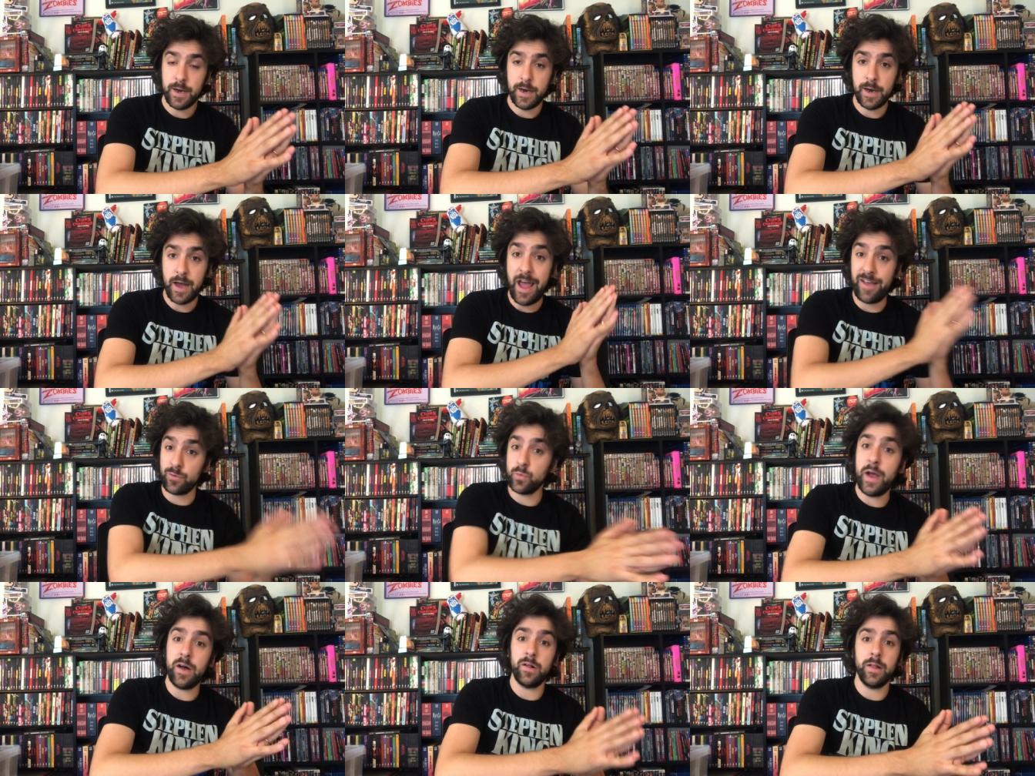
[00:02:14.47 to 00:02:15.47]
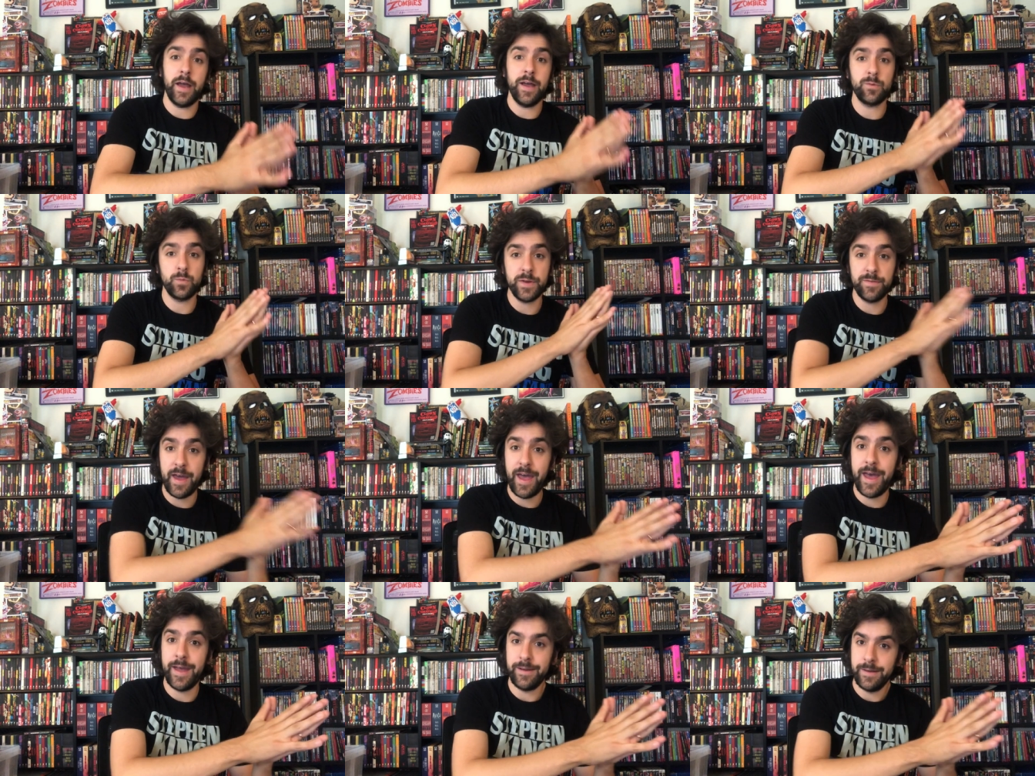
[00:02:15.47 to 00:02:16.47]
uh, as well as we've
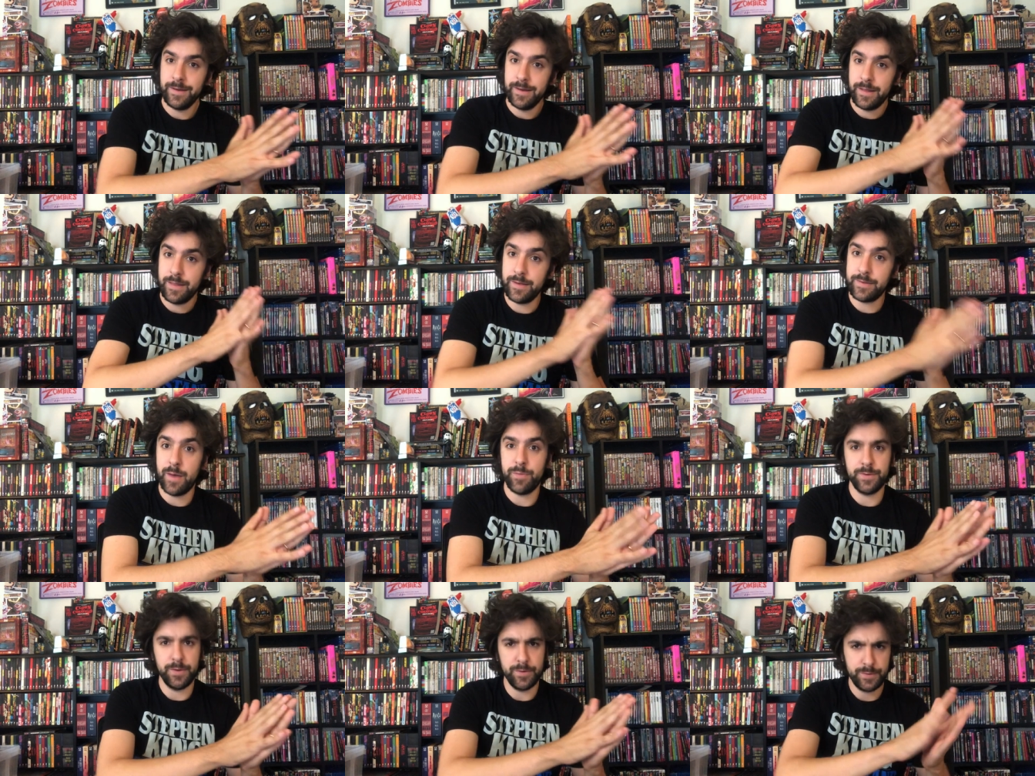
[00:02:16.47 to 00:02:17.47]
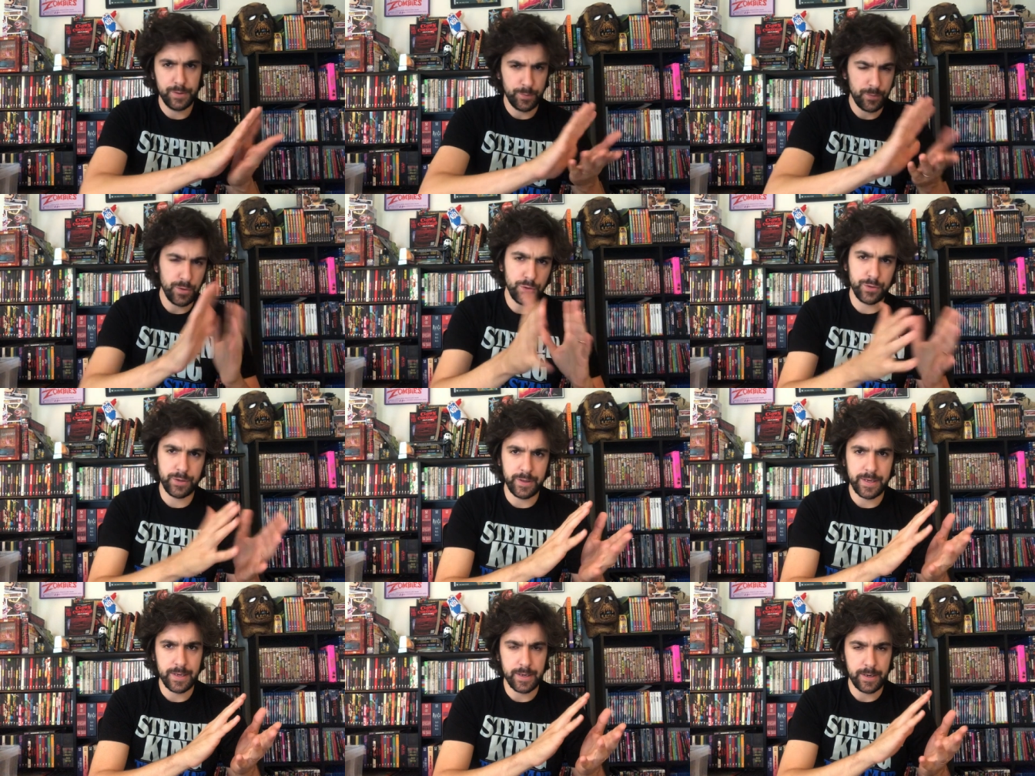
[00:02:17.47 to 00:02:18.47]
had this episode. So if you
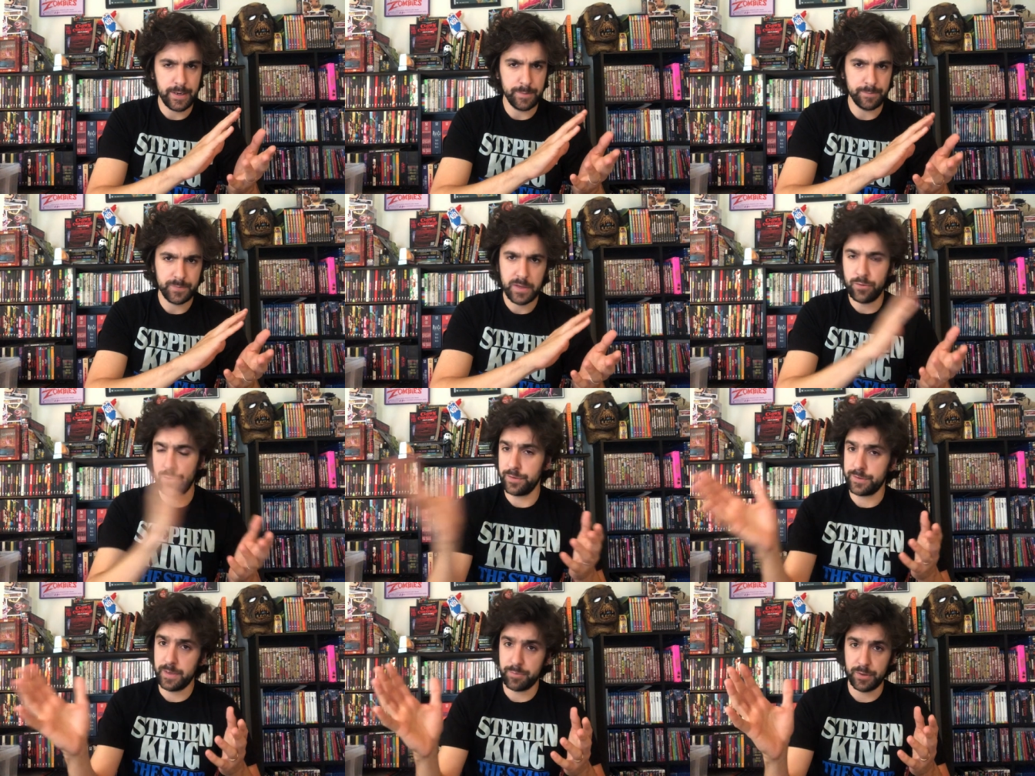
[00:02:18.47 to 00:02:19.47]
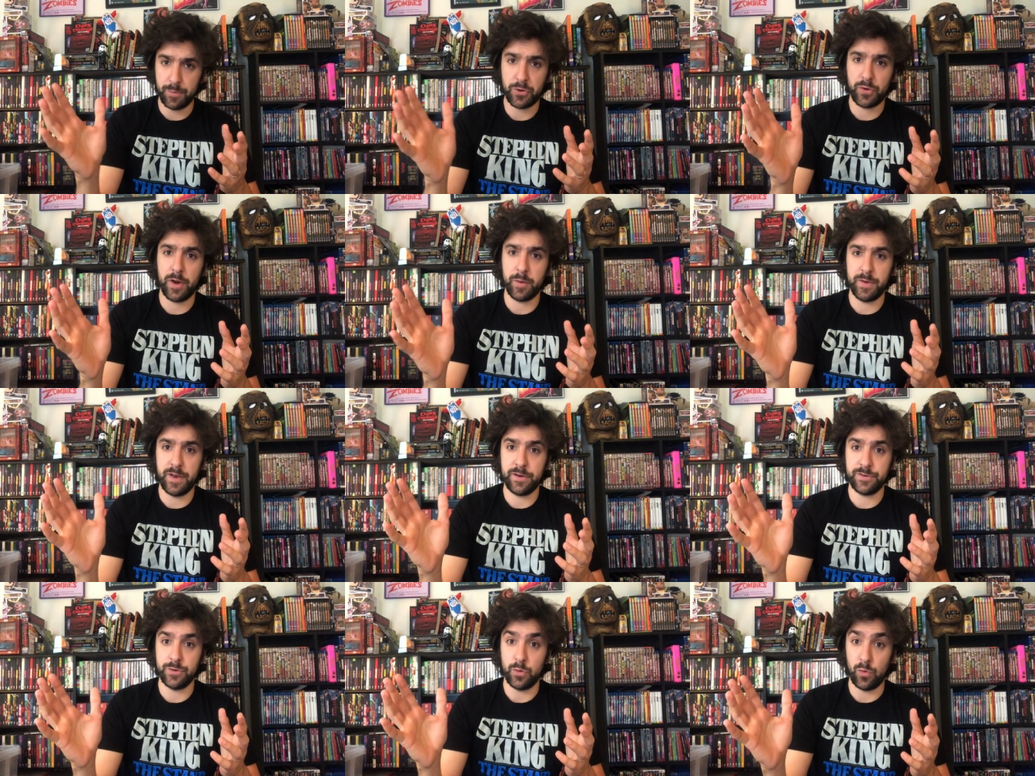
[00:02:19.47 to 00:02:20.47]
usually um, either just skip to the book
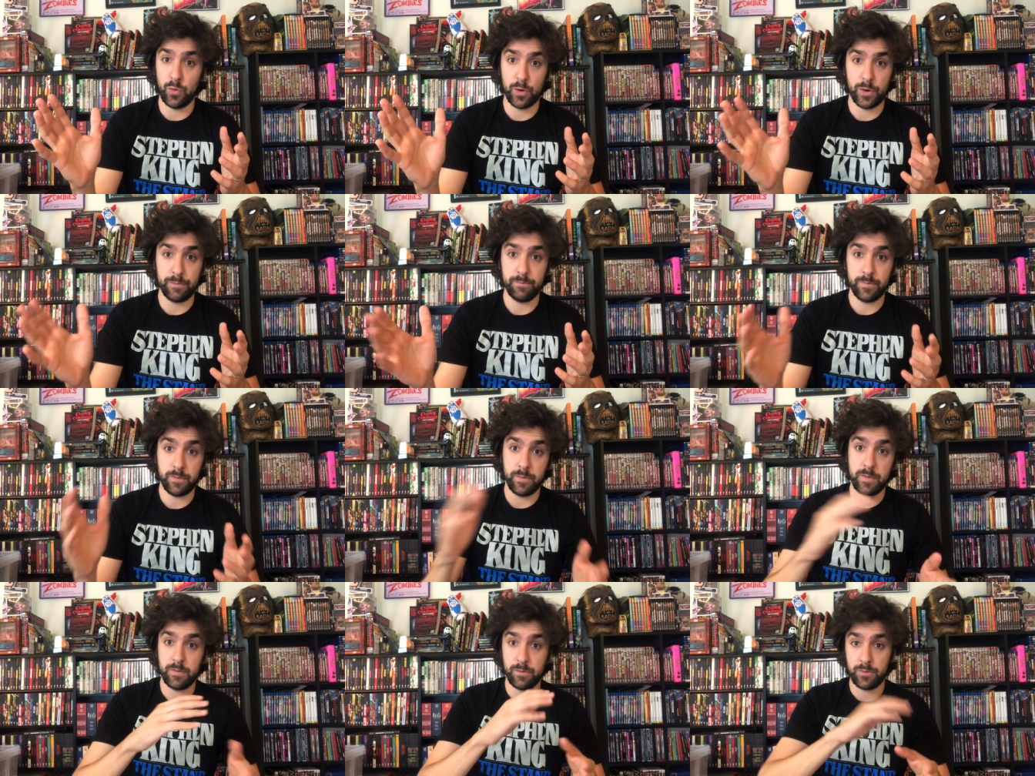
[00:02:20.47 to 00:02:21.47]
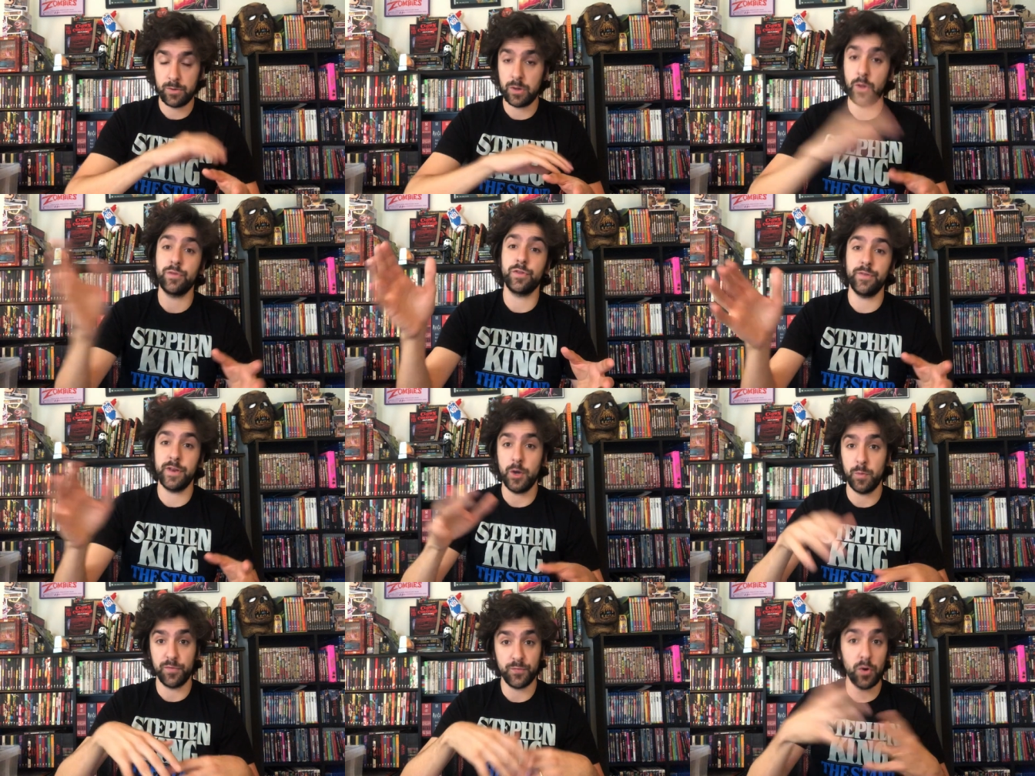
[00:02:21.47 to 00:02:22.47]
recommendation or close the
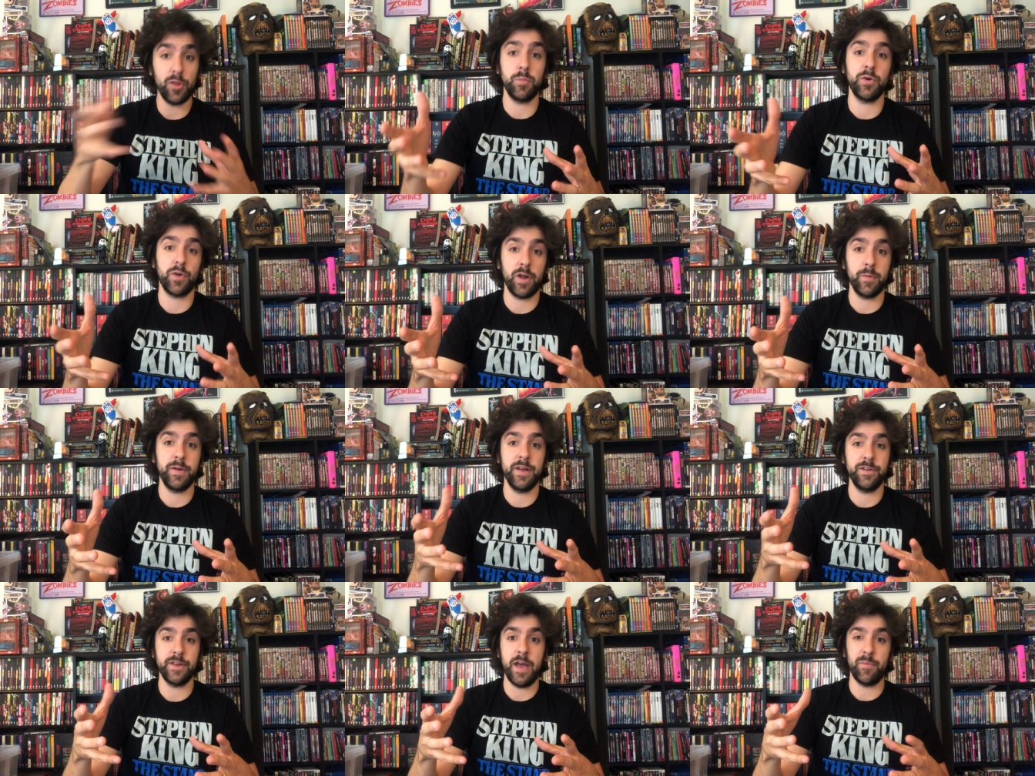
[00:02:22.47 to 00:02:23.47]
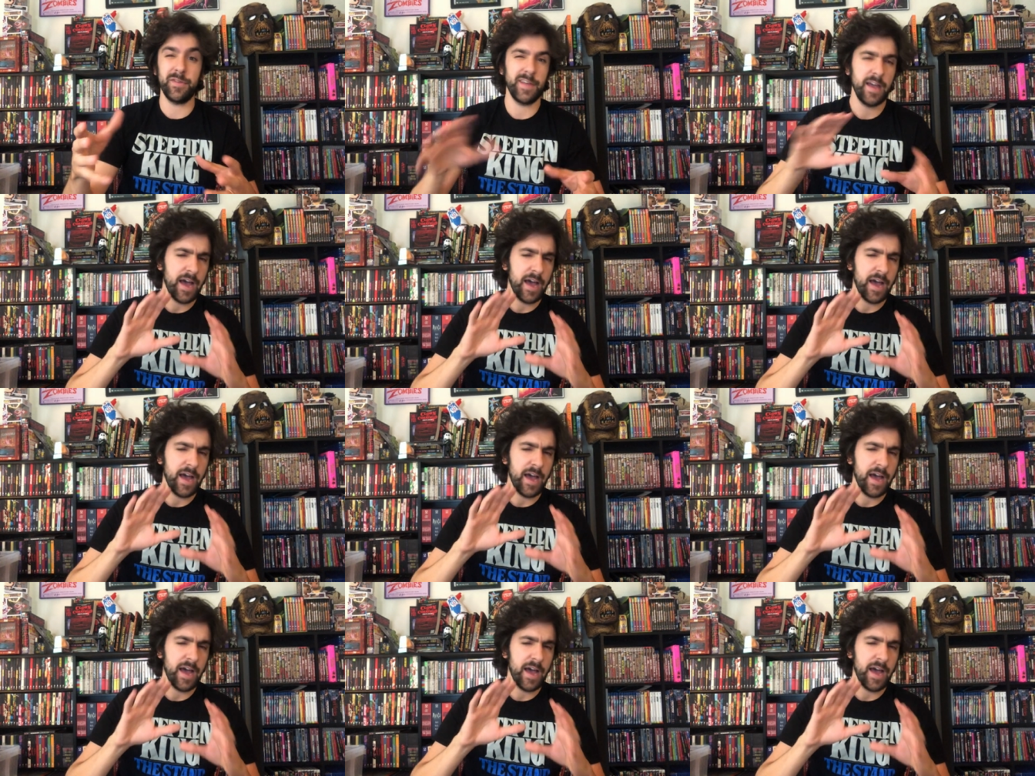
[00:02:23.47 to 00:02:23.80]
video before the book recommendation happens,